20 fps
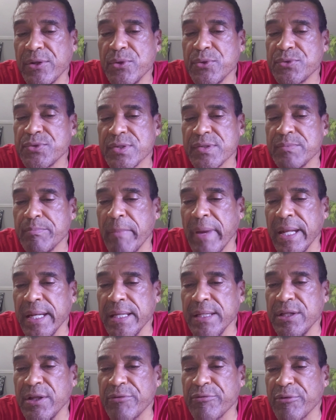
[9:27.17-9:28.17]
uses
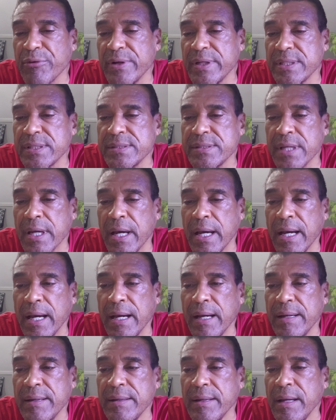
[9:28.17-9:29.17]
many different,
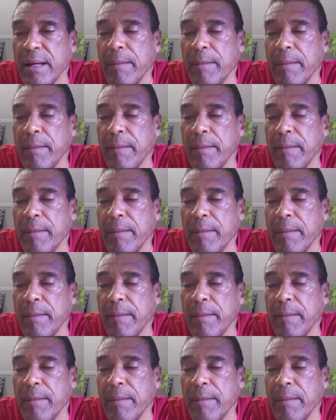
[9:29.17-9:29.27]
uh,